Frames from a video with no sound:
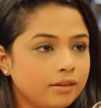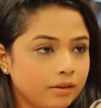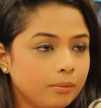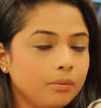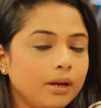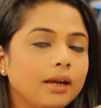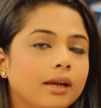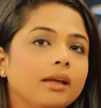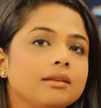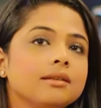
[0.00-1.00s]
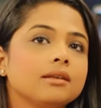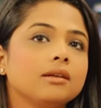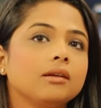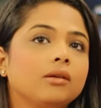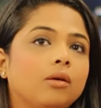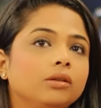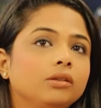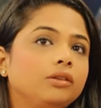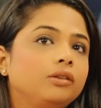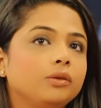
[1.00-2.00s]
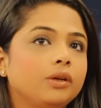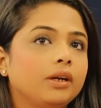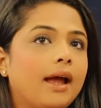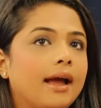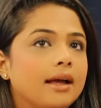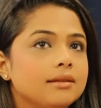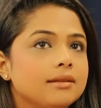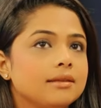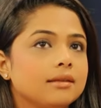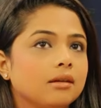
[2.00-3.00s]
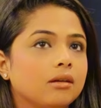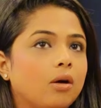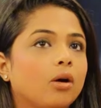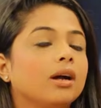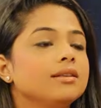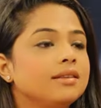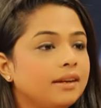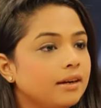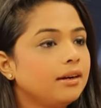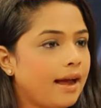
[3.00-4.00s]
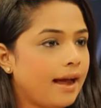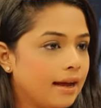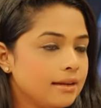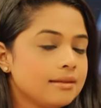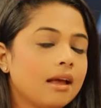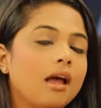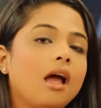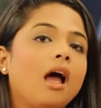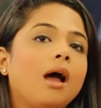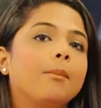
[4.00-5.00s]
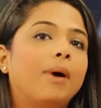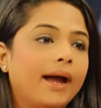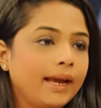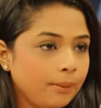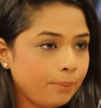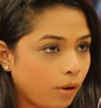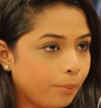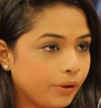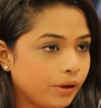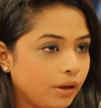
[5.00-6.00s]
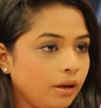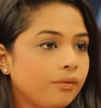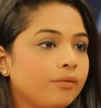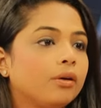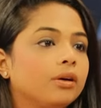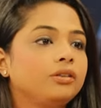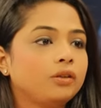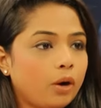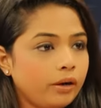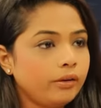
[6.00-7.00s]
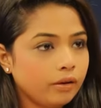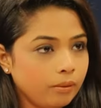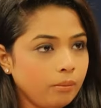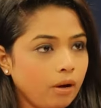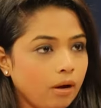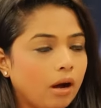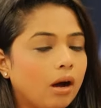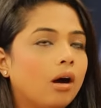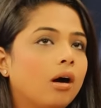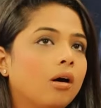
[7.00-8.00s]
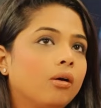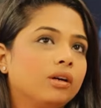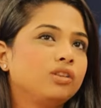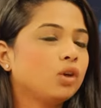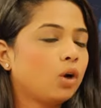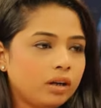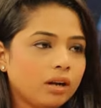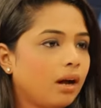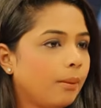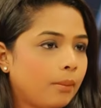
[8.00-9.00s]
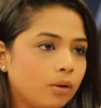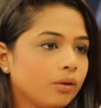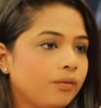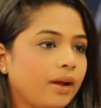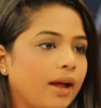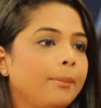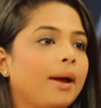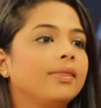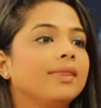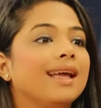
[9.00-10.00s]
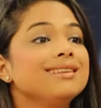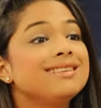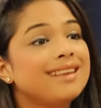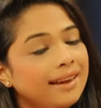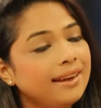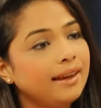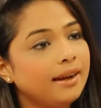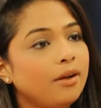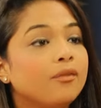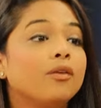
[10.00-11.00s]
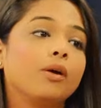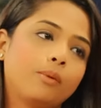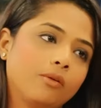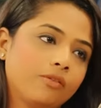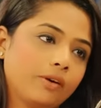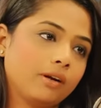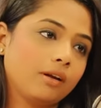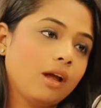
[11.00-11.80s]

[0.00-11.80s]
term is constituted as or considered as buying a property for a short term uh, or a short amount of time and then selling it for a profit.